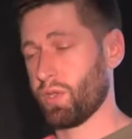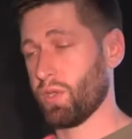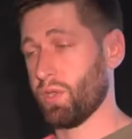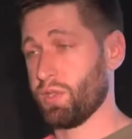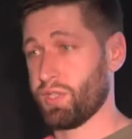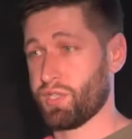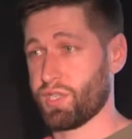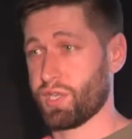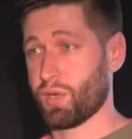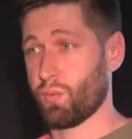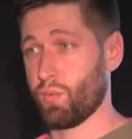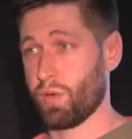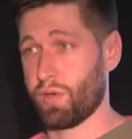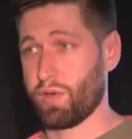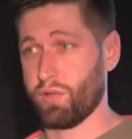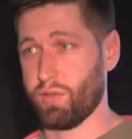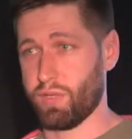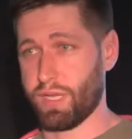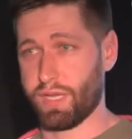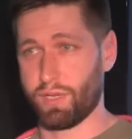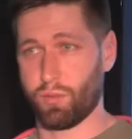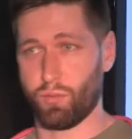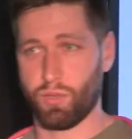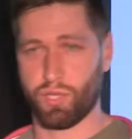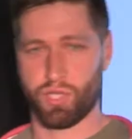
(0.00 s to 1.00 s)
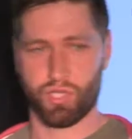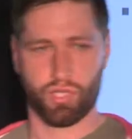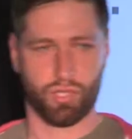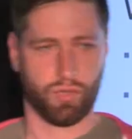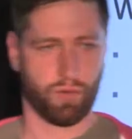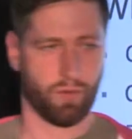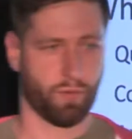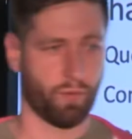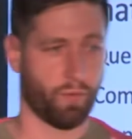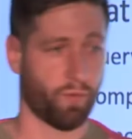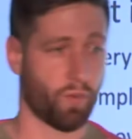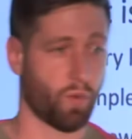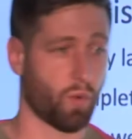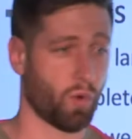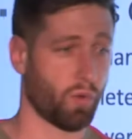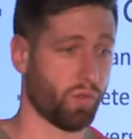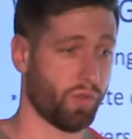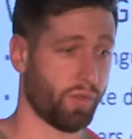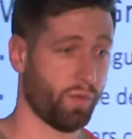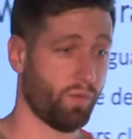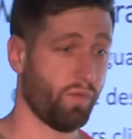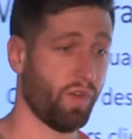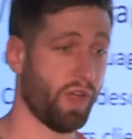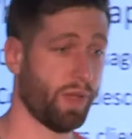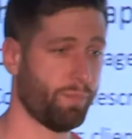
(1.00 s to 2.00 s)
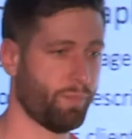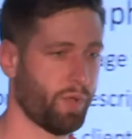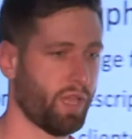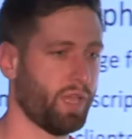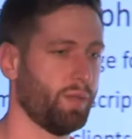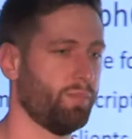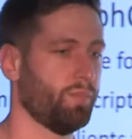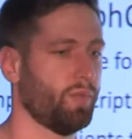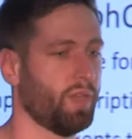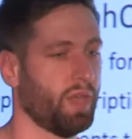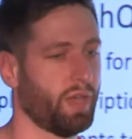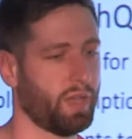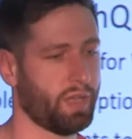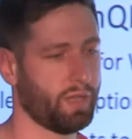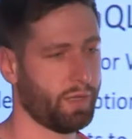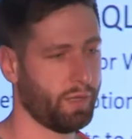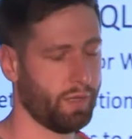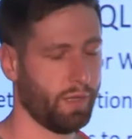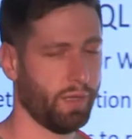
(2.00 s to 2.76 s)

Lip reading: is a query language for the web API